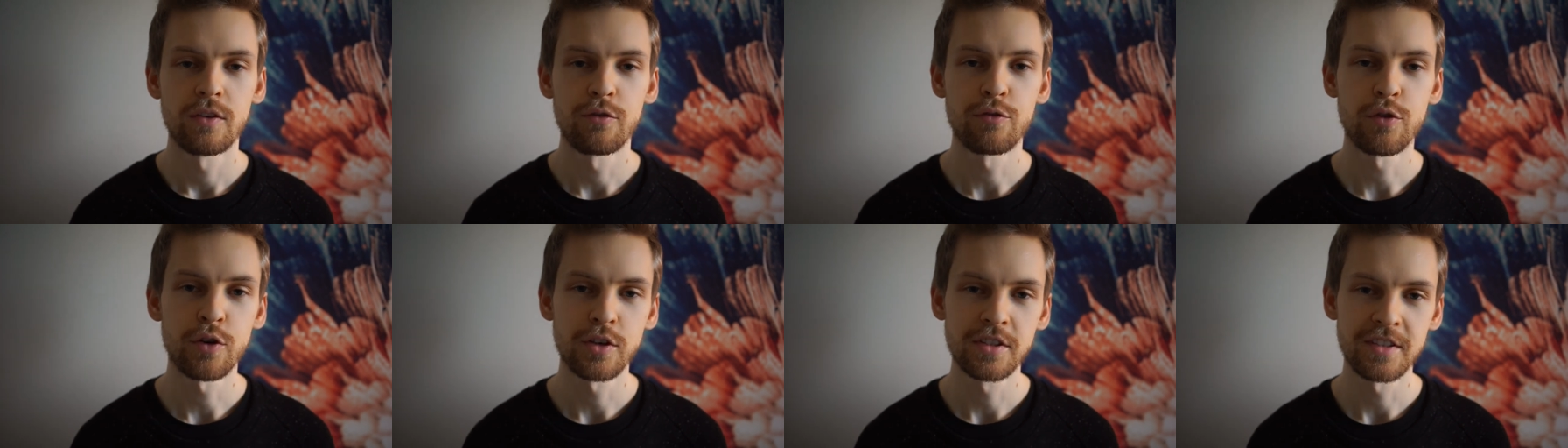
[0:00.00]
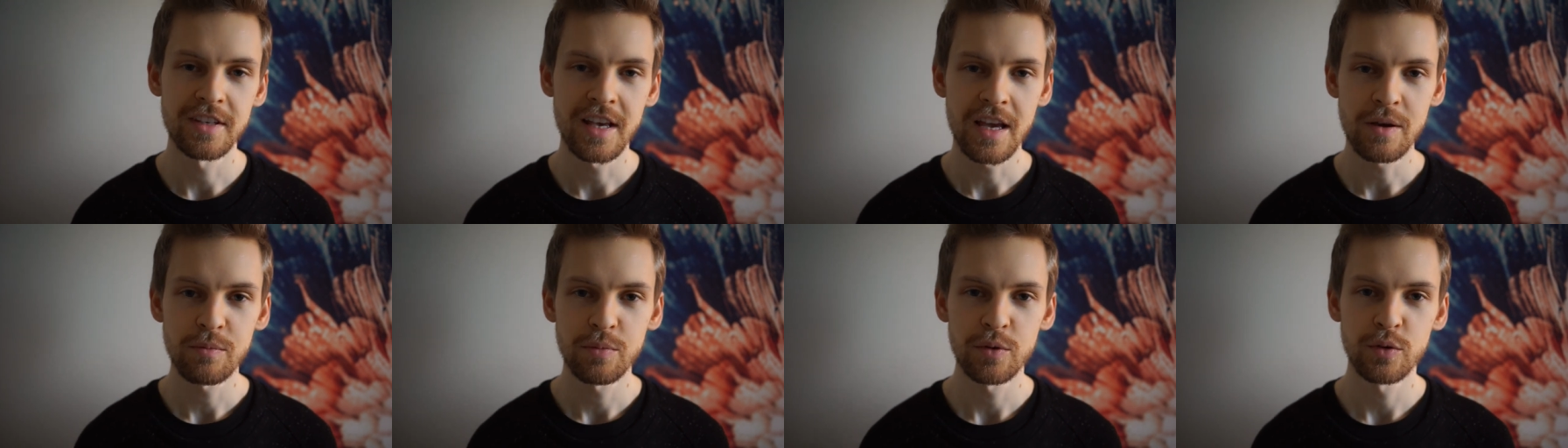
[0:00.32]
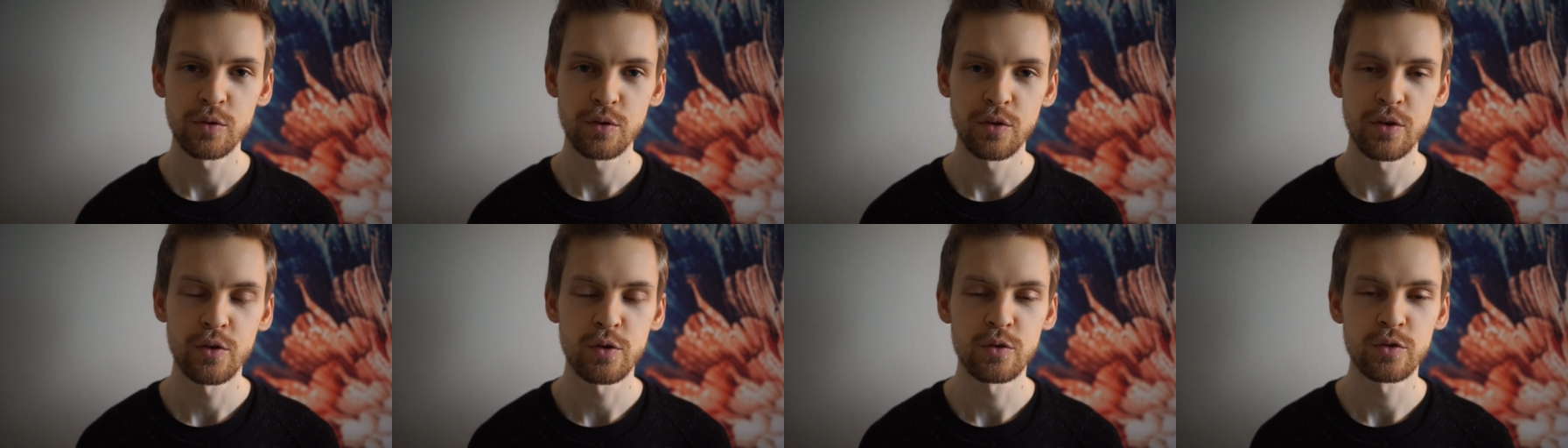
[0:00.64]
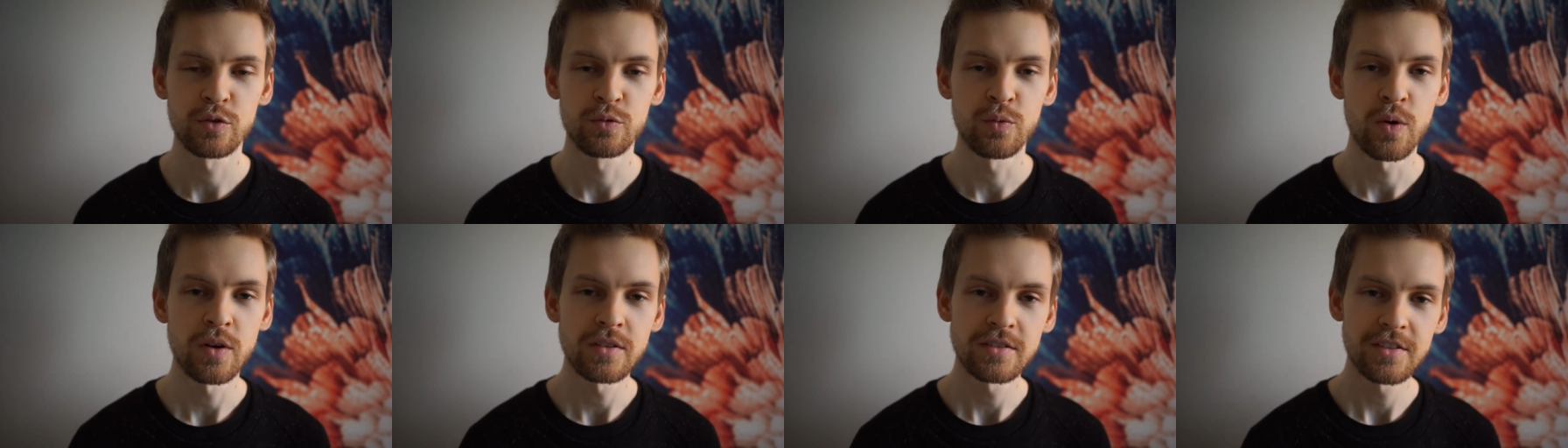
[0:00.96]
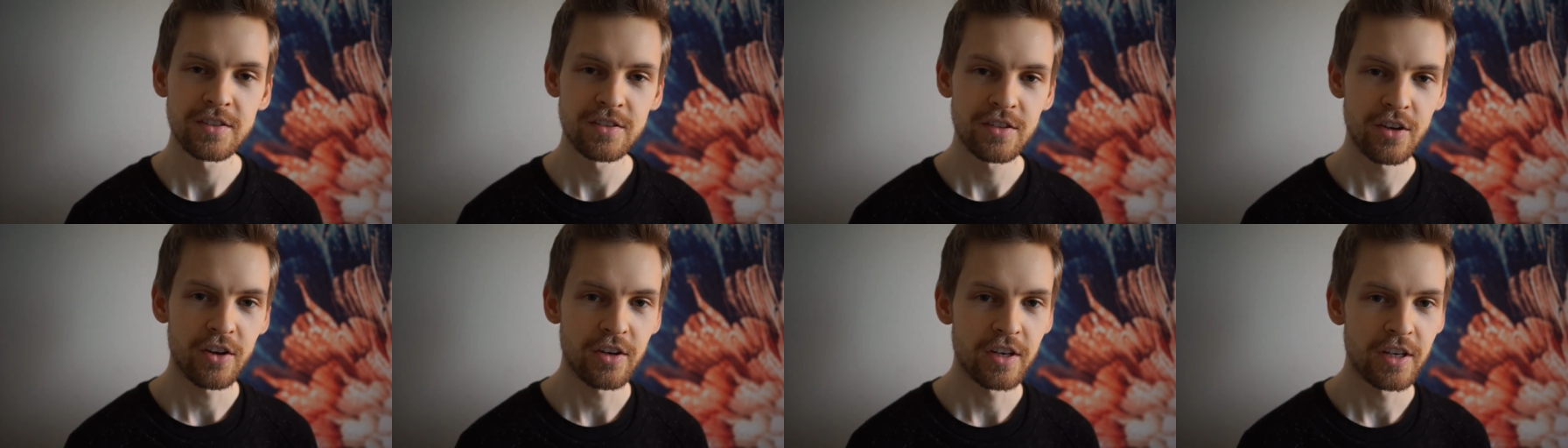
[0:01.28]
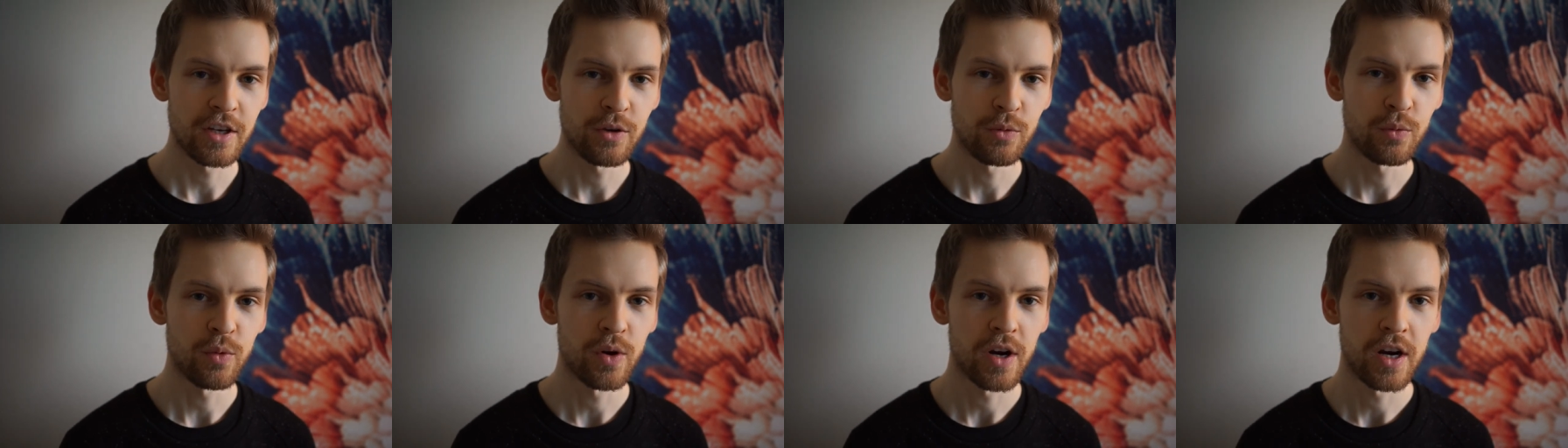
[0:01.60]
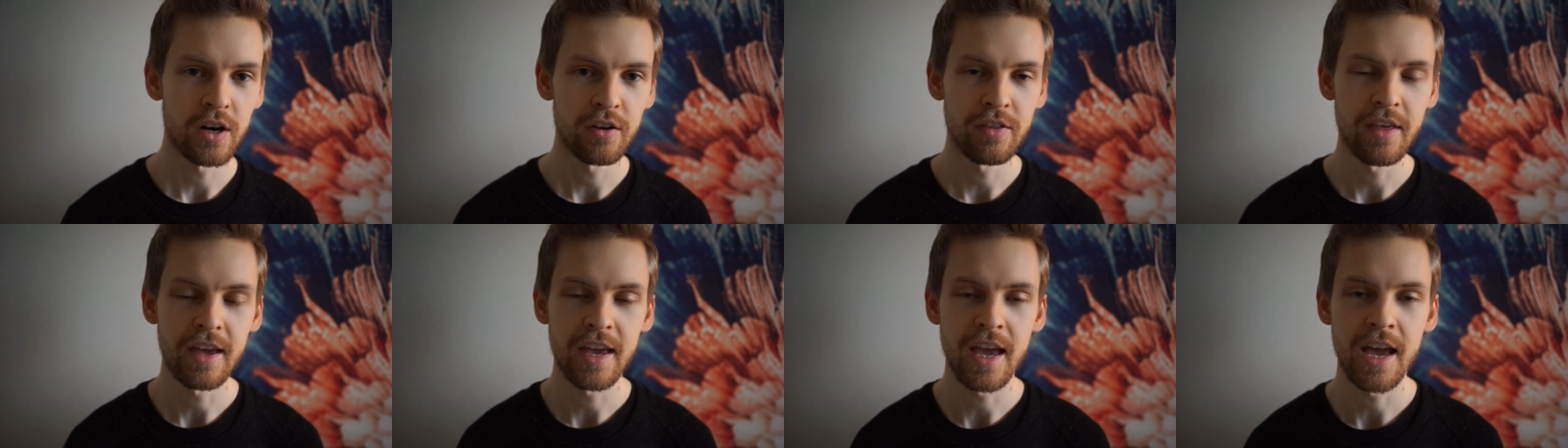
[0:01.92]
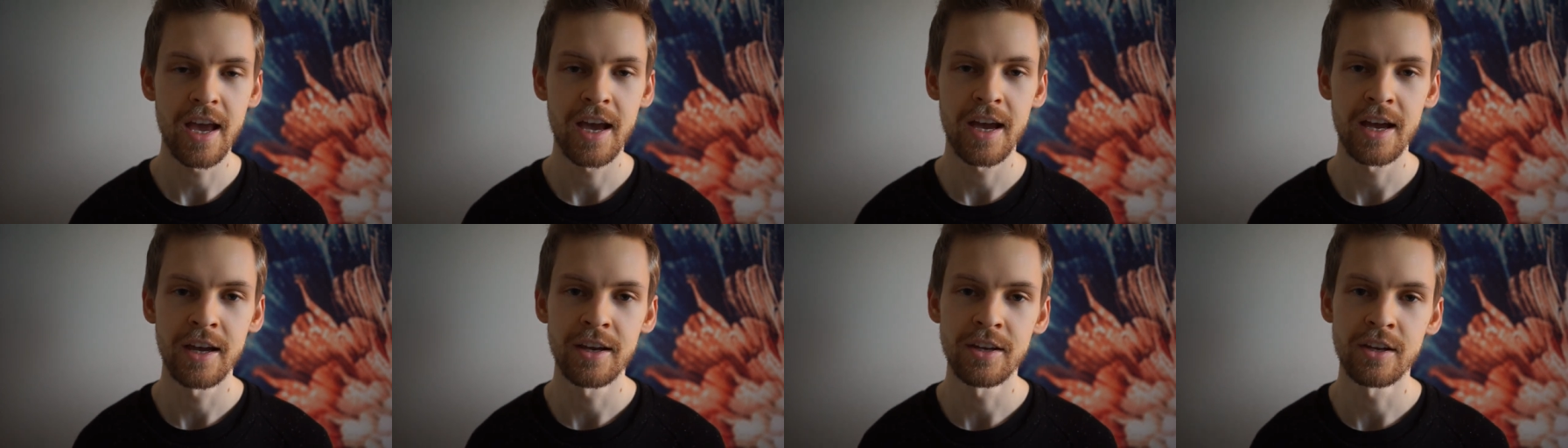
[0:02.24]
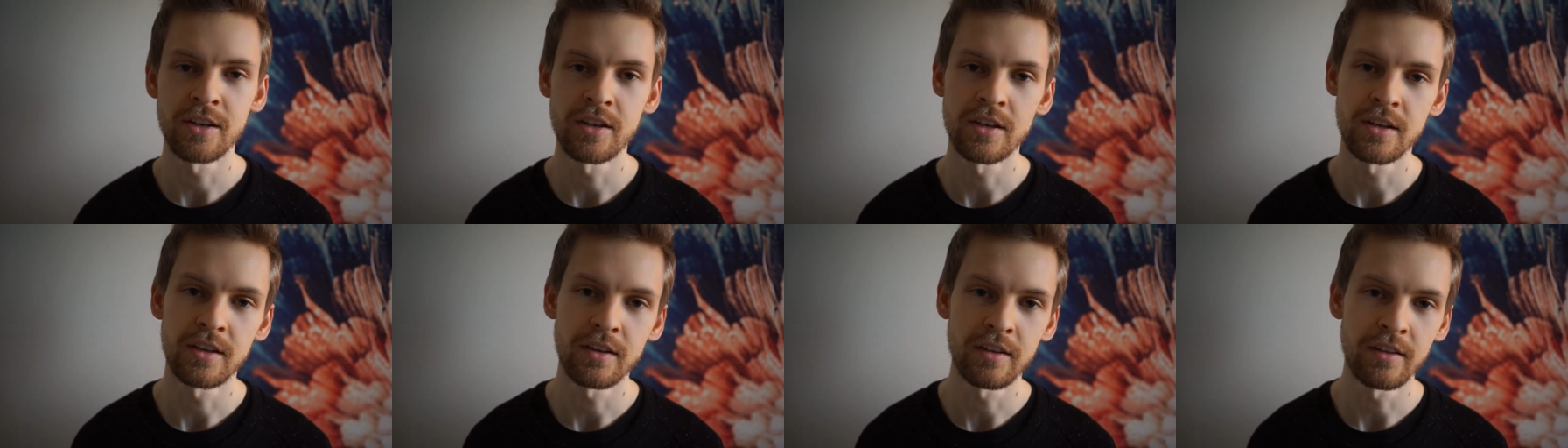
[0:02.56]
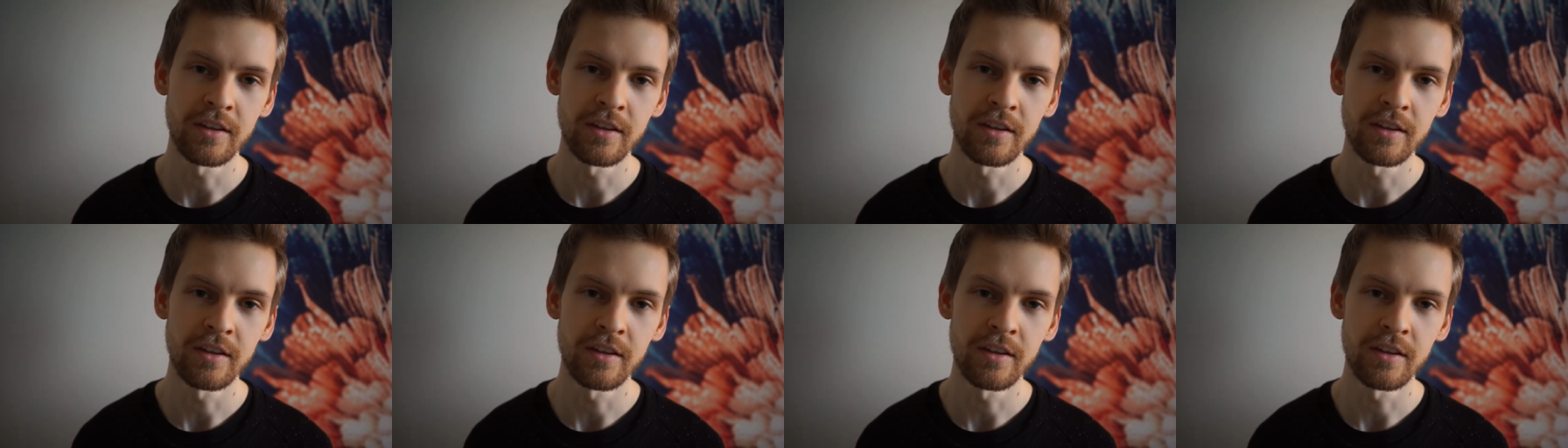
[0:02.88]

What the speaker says: For example, there was one study where they had